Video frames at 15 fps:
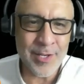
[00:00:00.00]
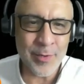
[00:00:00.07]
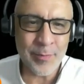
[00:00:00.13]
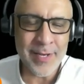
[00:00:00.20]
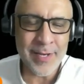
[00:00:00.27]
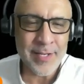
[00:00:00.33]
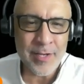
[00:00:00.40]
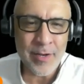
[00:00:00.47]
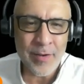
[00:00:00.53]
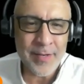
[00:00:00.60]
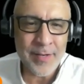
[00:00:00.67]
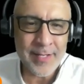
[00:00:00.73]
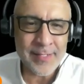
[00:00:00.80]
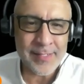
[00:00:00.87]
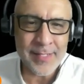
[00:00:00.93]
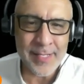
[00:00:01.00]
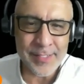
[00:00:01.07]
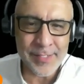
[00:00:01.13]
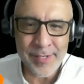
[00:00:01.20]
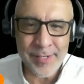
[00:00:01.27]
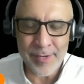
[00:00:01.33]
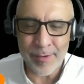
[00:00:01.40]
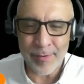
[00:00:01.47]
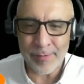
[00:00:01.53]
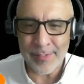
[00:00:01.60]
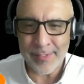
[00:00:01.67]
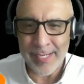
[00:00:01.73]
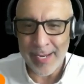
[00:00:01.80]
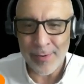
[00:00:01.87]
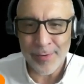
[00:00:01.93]
you? And you don't need to,
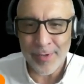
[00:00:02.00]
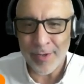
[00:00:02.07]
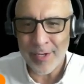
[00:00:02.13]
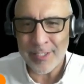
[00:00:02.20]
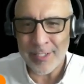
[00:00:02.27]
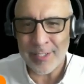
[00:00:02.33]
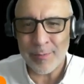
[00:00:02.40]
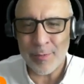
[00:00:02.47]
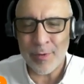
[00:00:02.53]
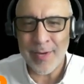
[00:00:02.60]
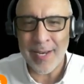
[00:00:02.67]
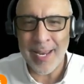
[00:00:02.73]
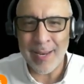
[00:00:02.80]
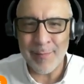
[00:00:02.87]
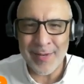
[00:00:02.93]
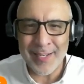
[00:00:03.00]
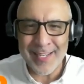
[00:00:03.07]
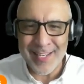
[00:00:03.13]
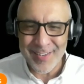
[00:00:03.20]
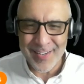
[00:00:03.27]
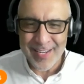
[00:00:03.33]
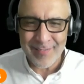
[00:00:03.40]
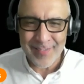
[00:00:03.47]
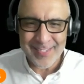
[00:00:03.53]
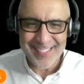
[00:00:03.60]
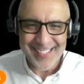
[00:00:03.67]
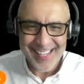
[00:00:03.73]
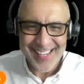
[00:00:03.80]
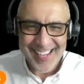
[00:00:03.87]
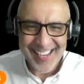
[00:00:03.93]
say who the customer name, and can you give us